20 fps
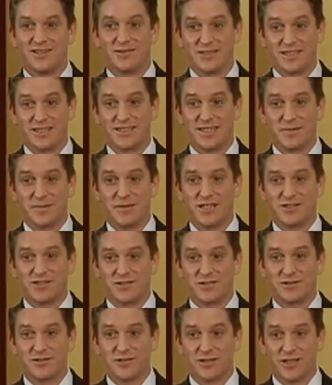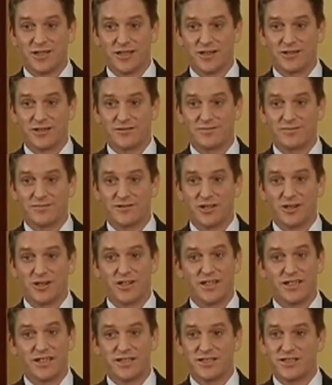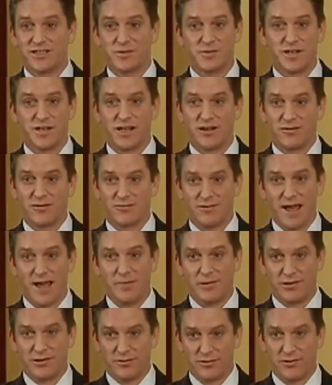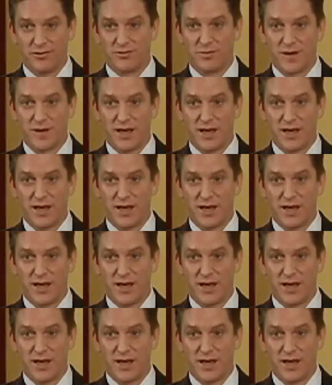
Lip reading: Well, as I mentioned earlier, Hercules has been on a rapid growth